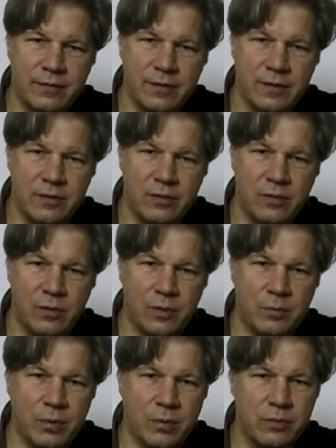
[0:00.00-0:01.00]
this whole
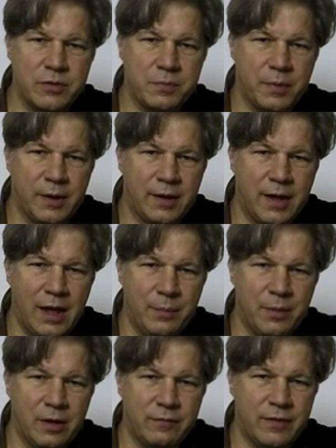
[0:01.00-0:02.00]
approach, but it came
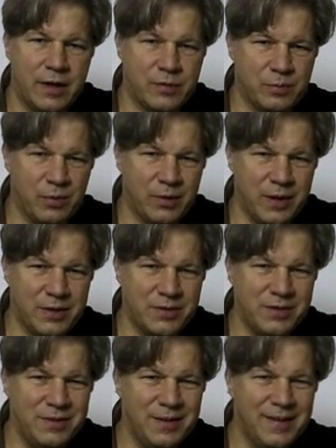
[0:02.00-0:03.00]
out of
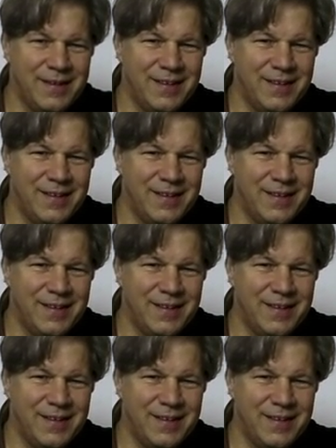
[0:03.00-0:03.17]
desperation.